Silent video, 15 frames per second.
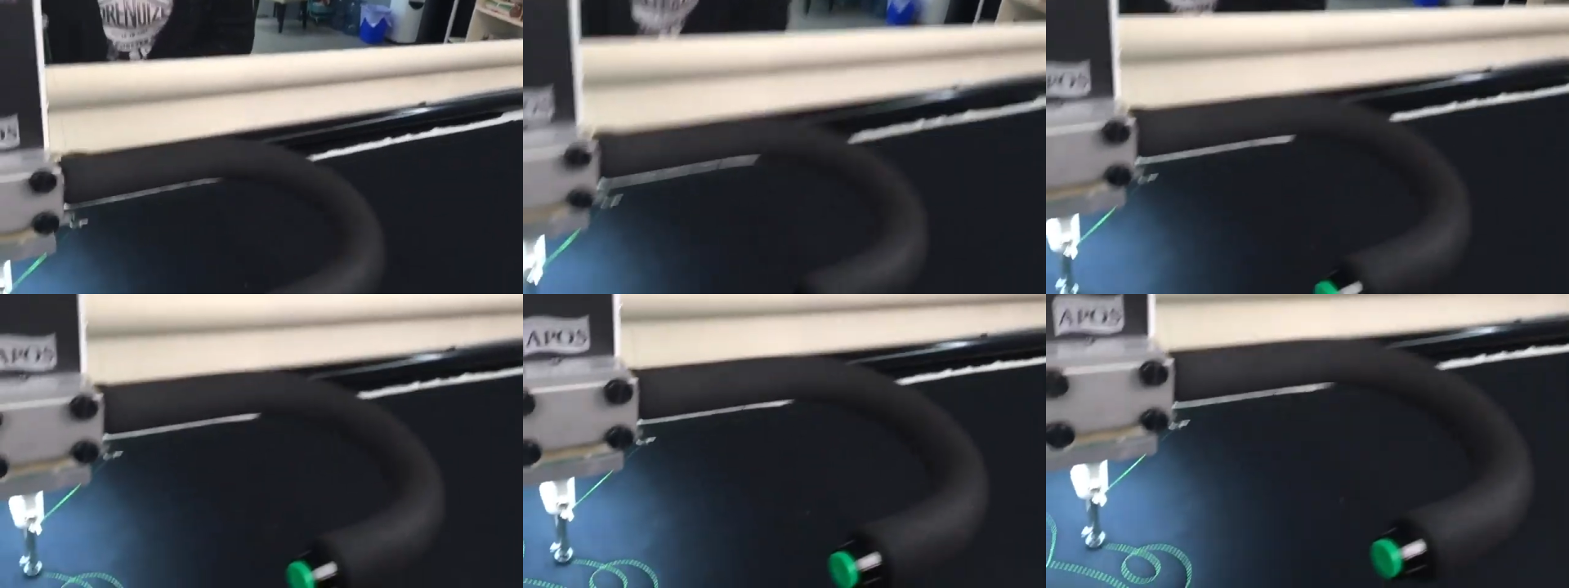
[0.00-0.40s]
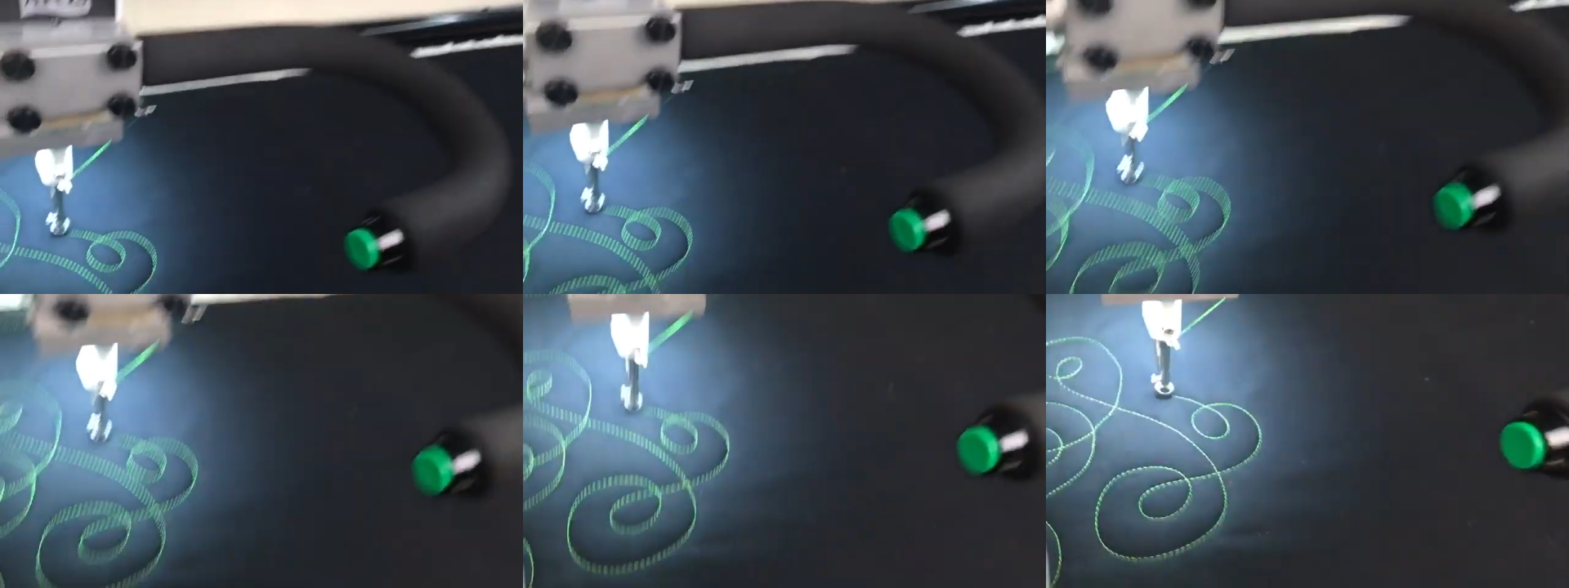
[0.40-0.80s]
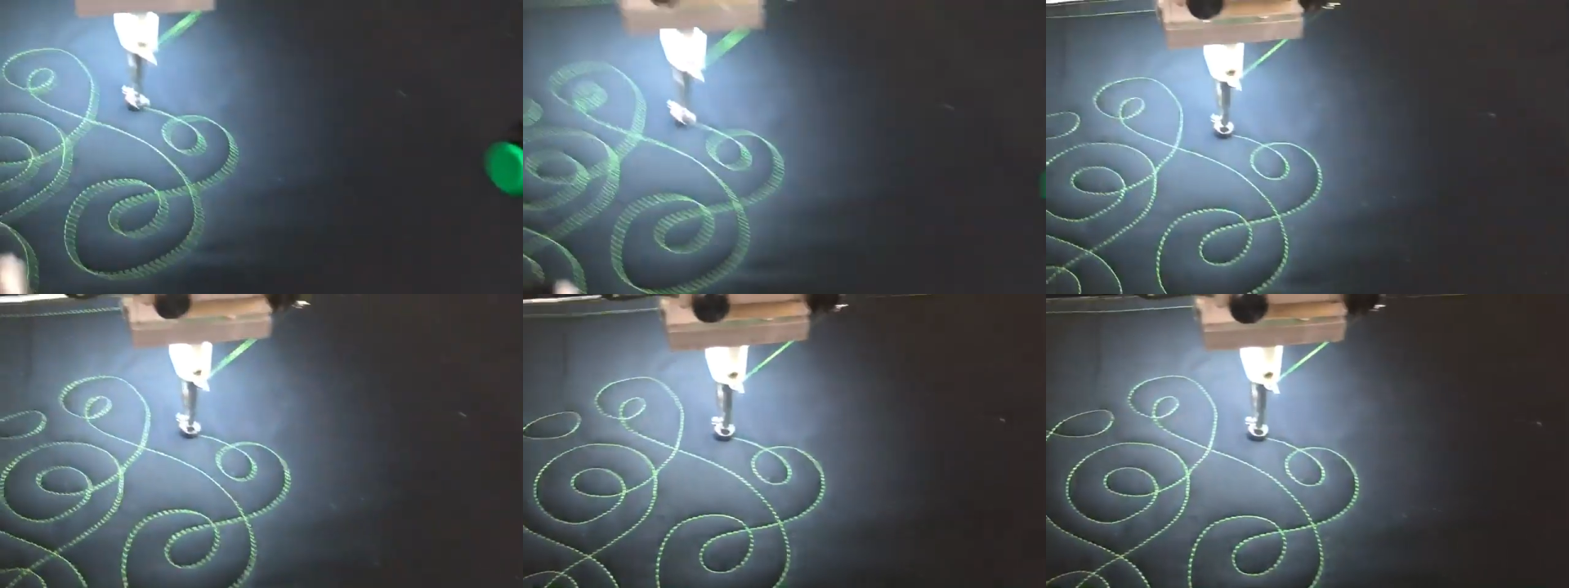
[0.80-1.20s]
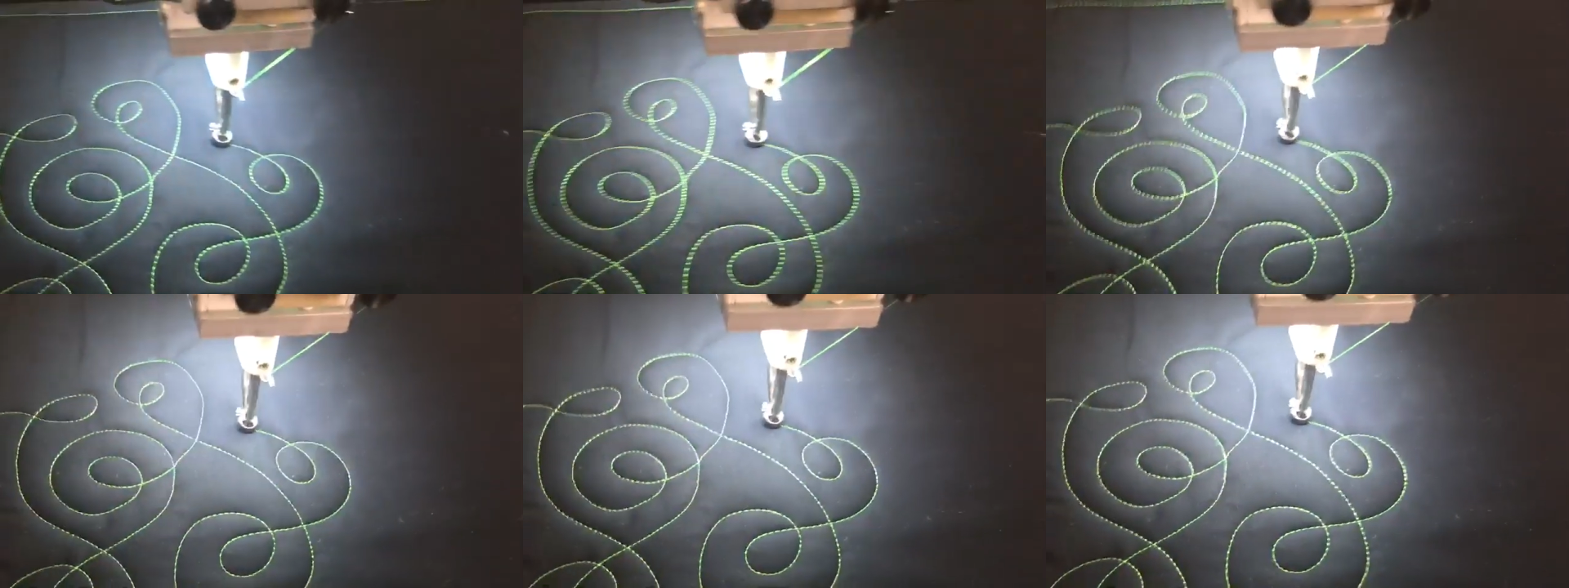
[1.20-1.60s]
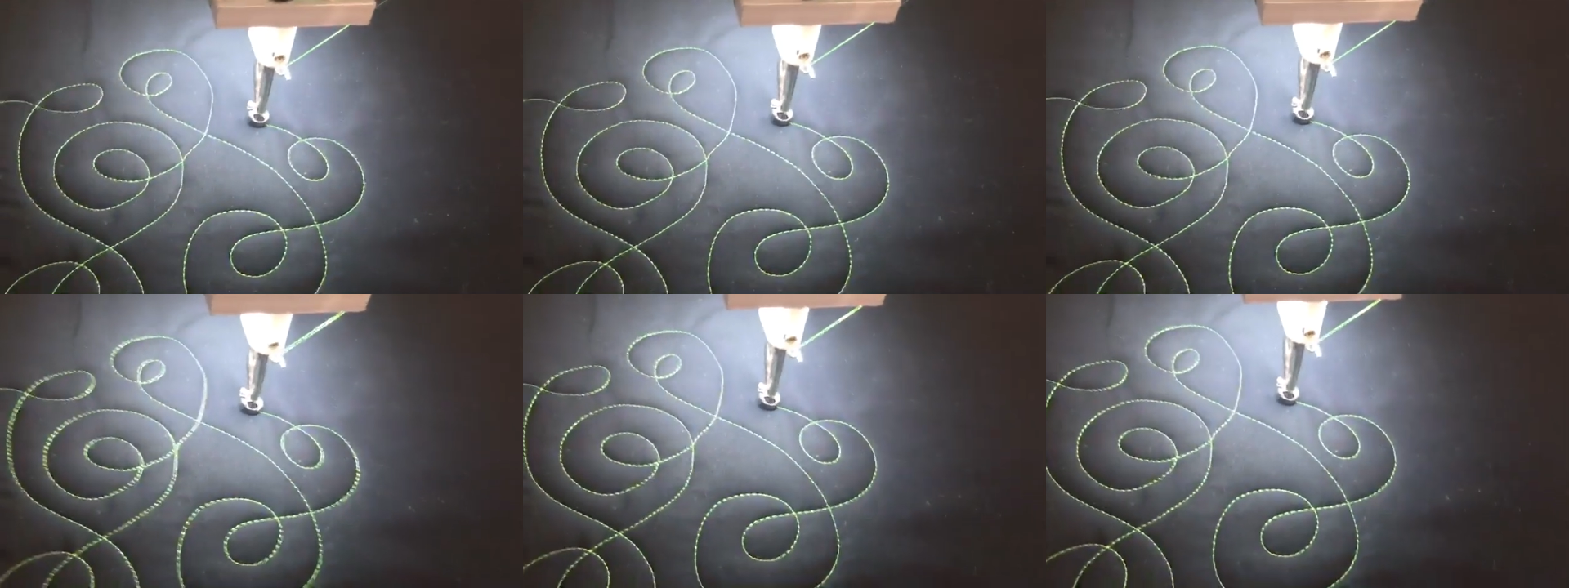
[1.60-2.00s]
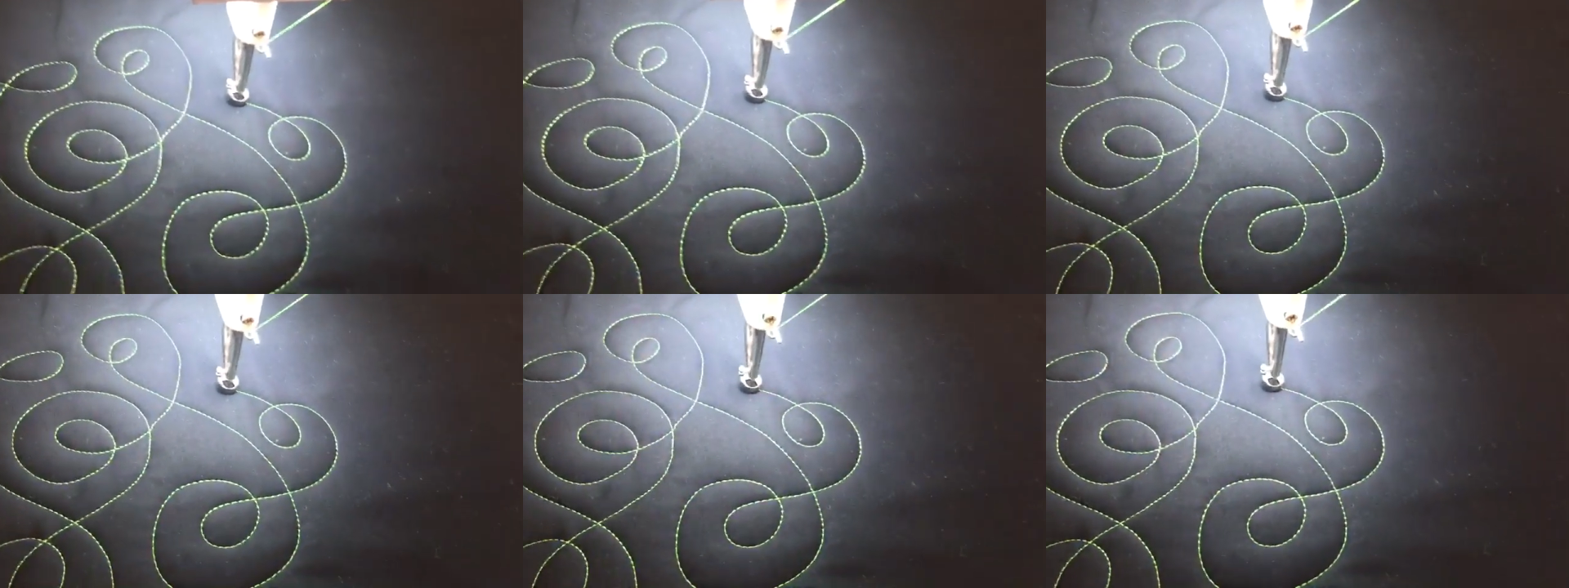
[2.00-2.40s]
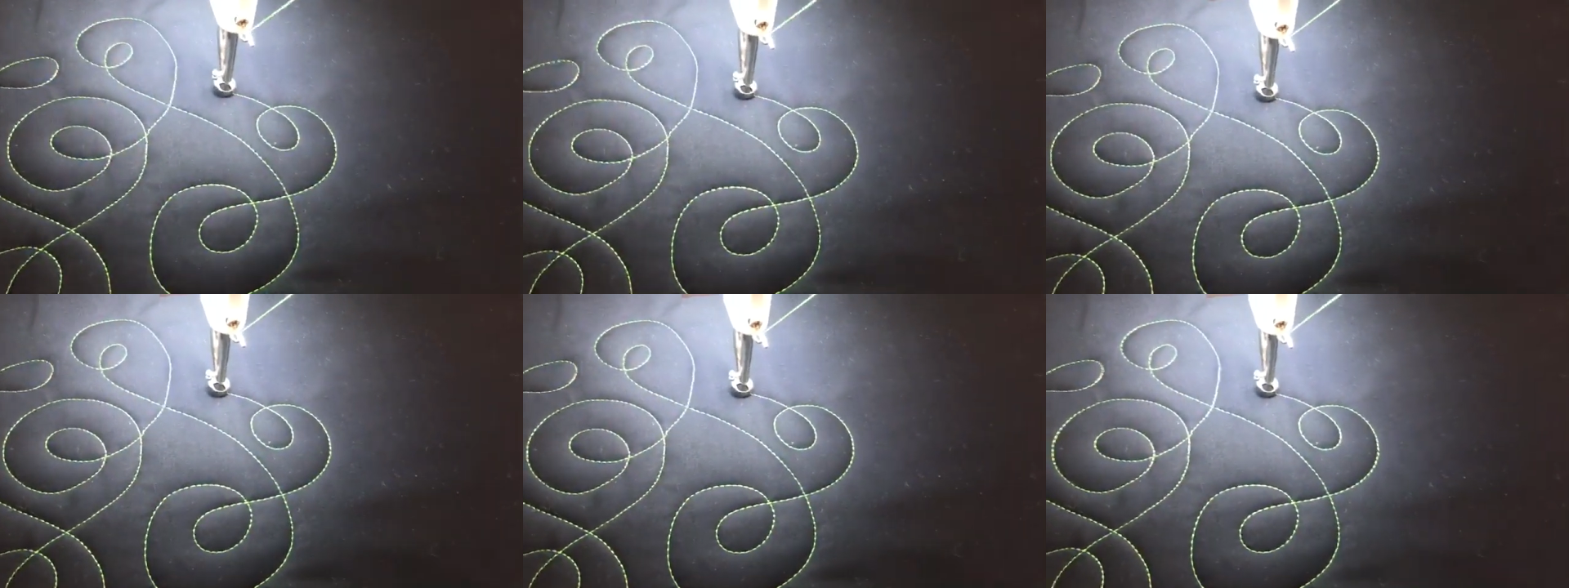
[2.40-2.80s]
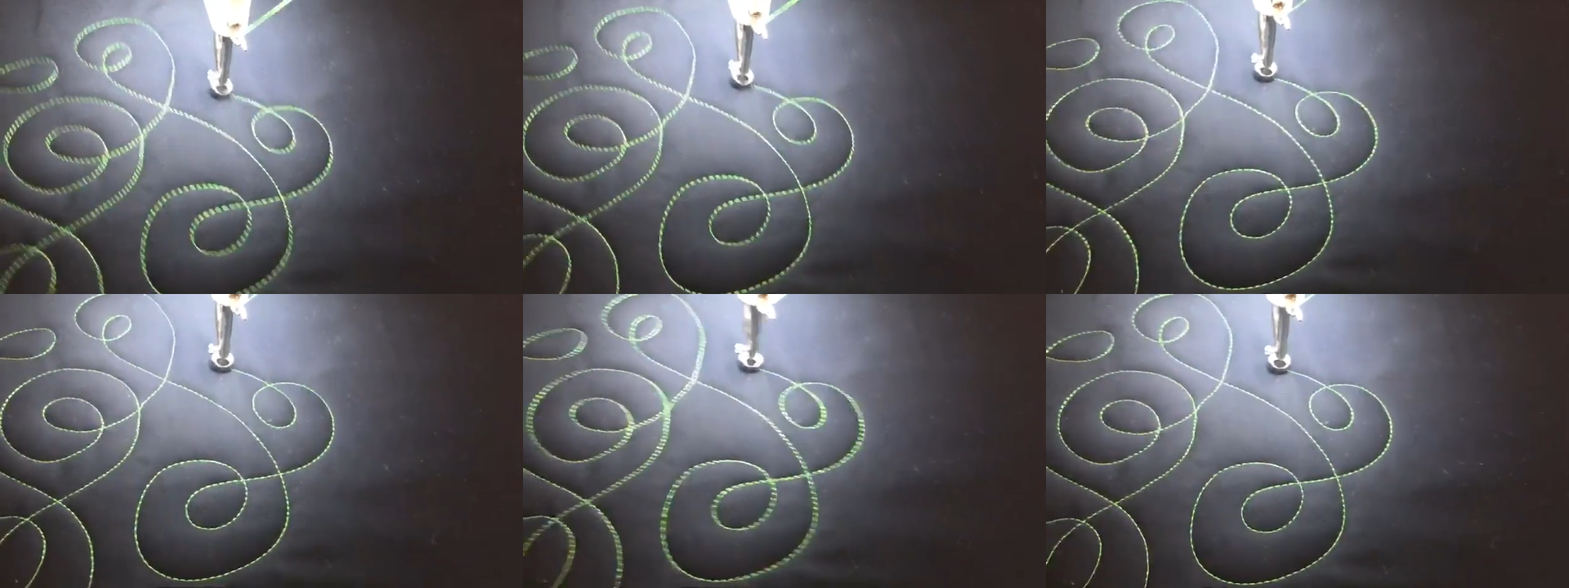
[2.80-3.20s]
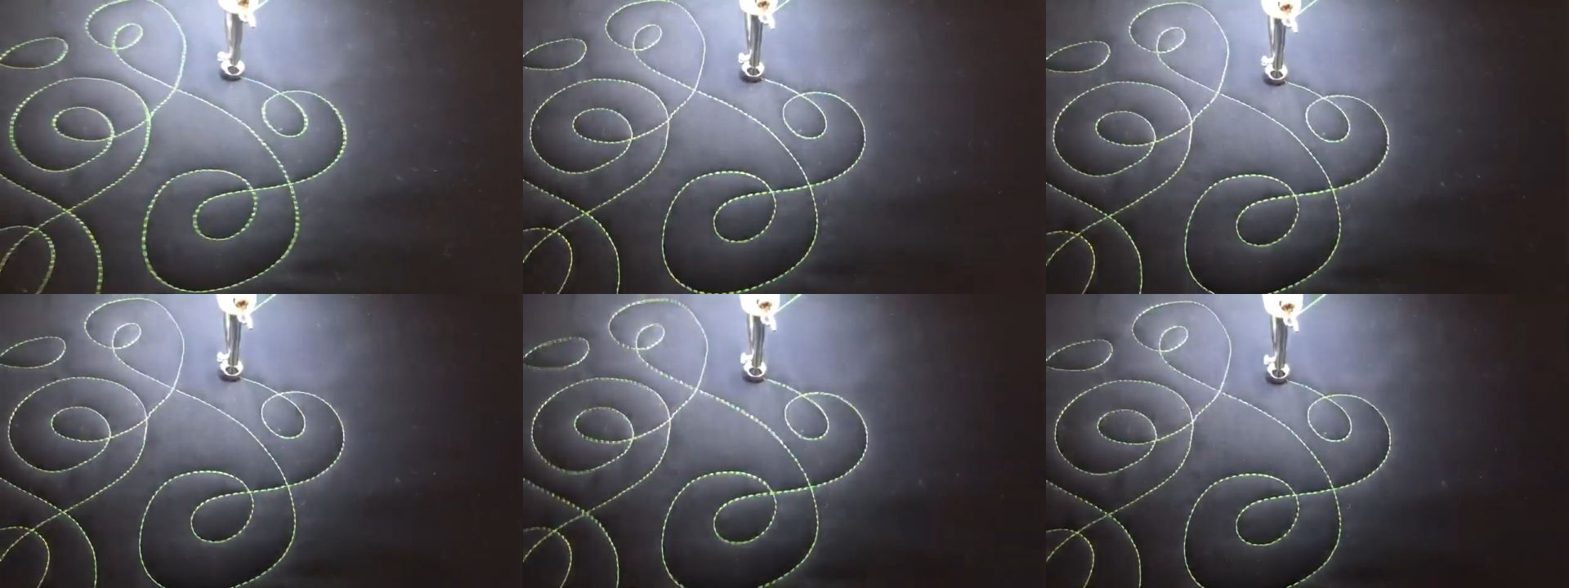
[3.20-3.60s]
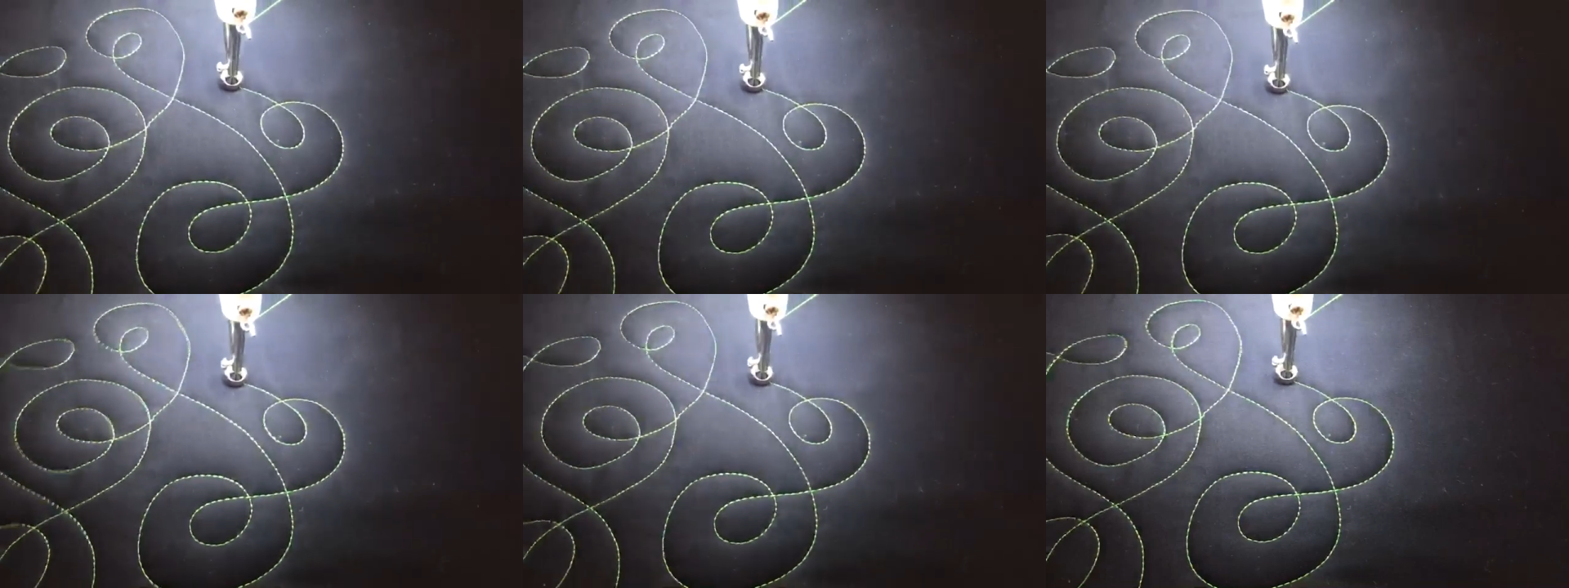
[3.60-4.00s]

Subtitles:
[unreadable: no face in view]